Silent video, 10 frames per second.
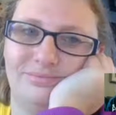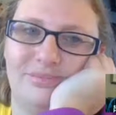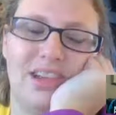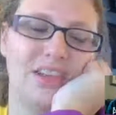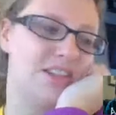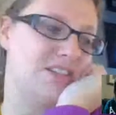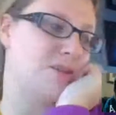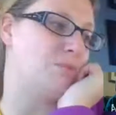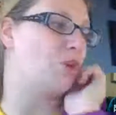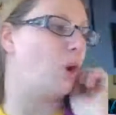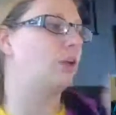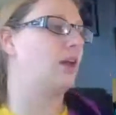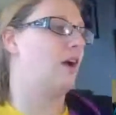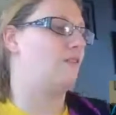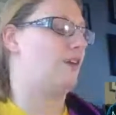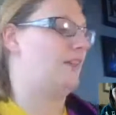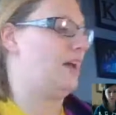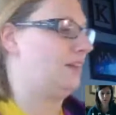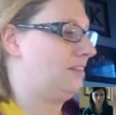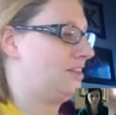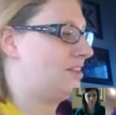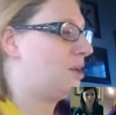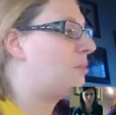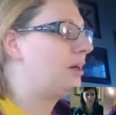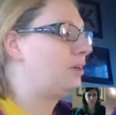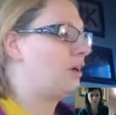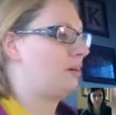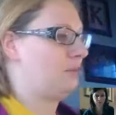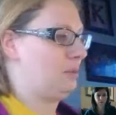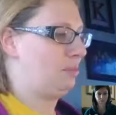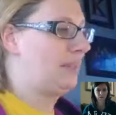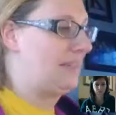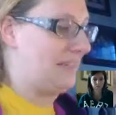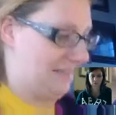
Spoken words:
Unless I'm totally off on that. Somebody correct me, please.